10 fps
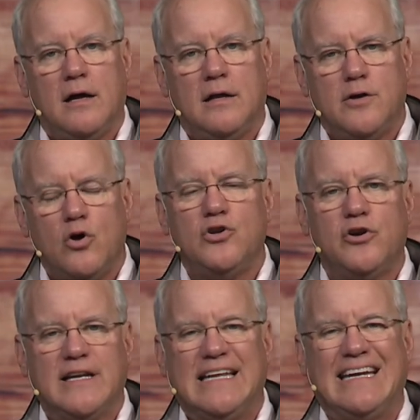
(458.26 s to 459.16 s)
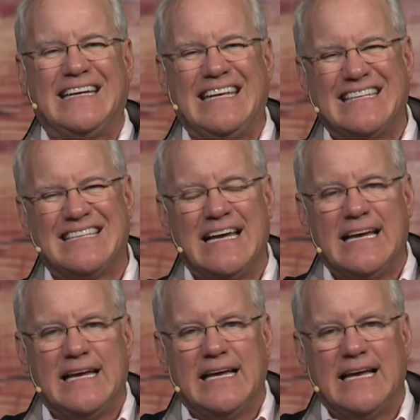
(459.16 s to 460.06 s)
Know your identity as,
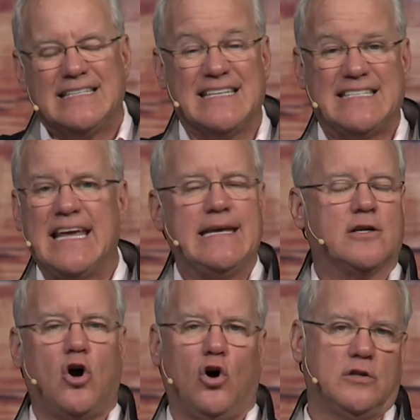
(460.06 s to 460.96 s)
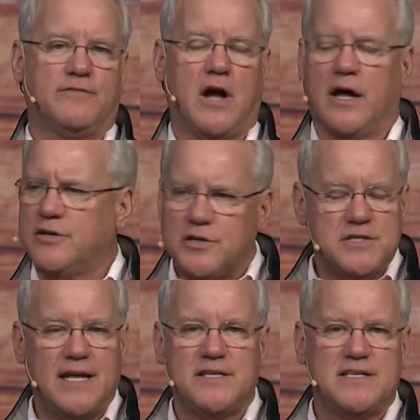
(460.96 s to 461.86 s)
as a saint called of God. You're
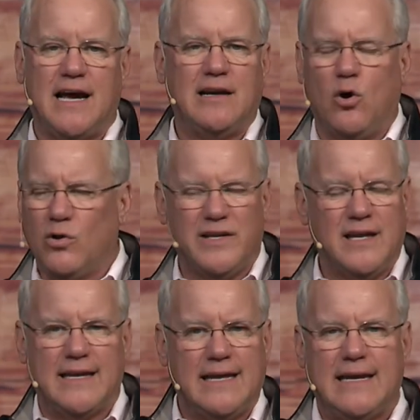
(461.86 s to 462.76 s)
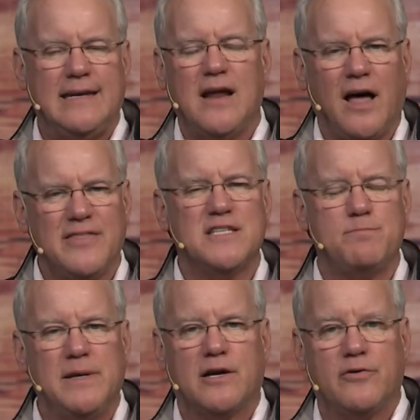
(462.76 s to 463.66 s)
set aside holy and not this
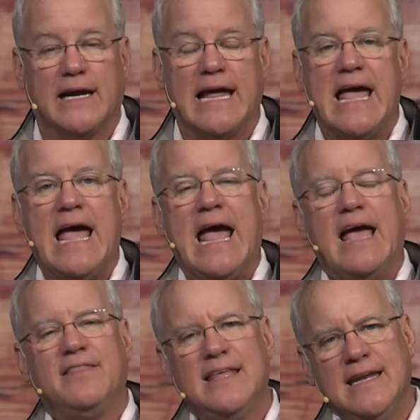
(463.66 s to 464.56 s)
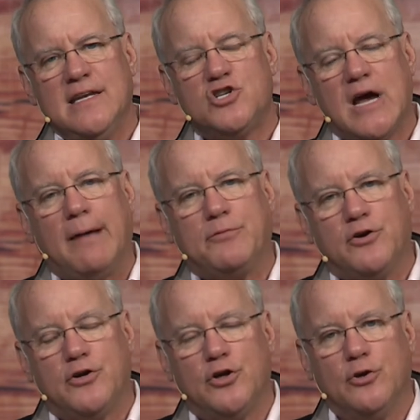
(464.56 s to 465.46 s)
bickering. And then in
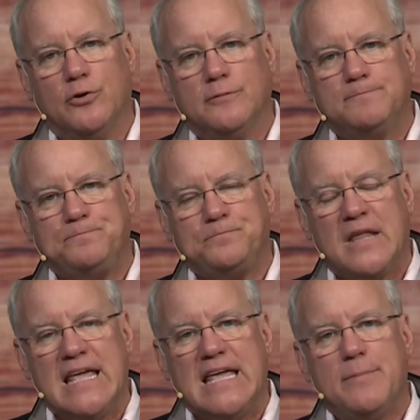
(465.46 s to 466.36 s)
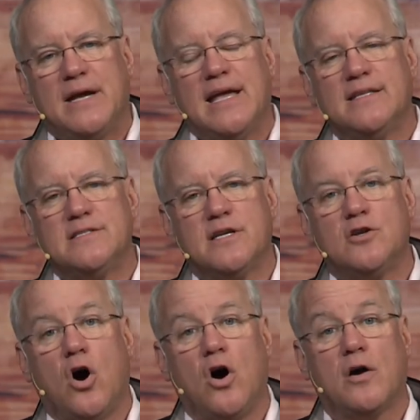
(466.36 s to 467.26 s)
chapter 2, he begins to
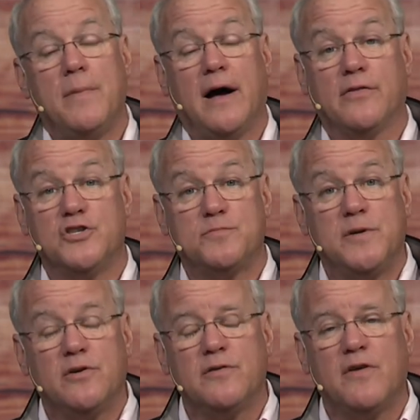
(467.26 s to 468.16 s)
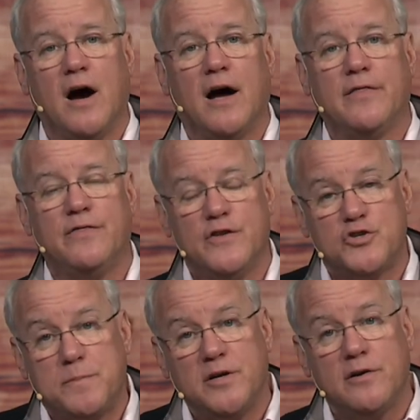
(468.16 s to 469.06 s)
talk about the Spirit of God, the
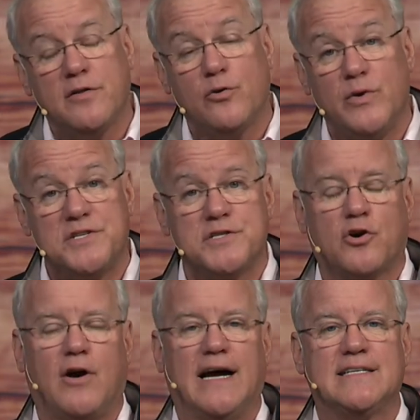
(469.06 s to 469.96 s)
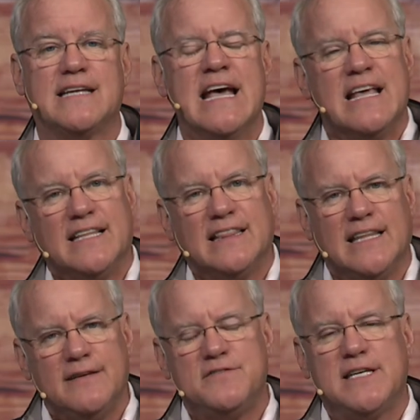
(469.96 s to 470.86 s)
Spirit of the risen Christ that
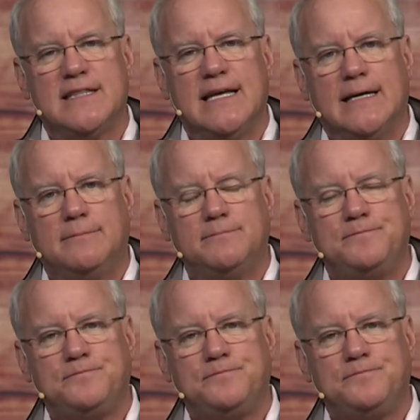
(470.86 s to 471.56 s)
lives in them.